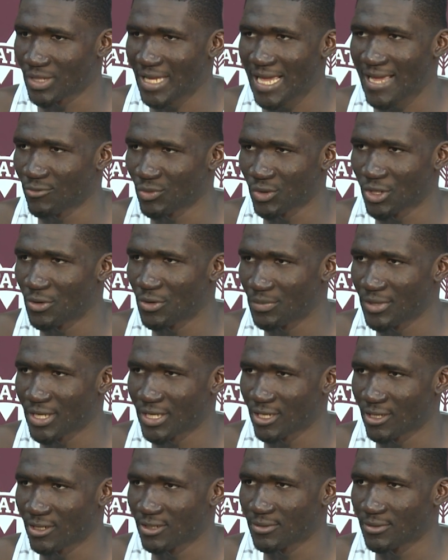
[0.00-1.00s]
we're going to pick
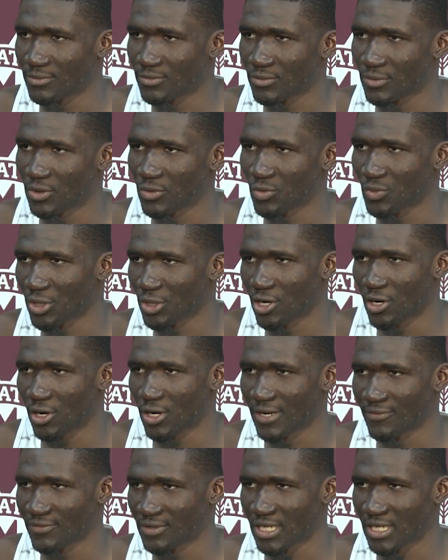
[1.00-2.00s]
it up. We learn
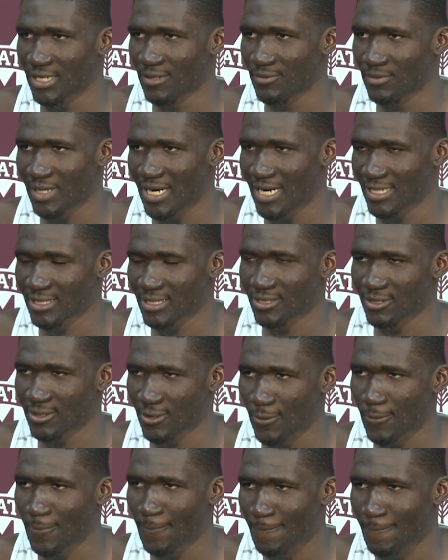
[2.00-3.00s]
every day in practice,
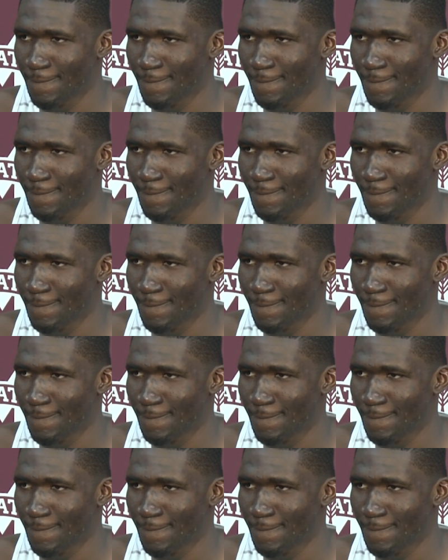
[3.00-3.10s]
so.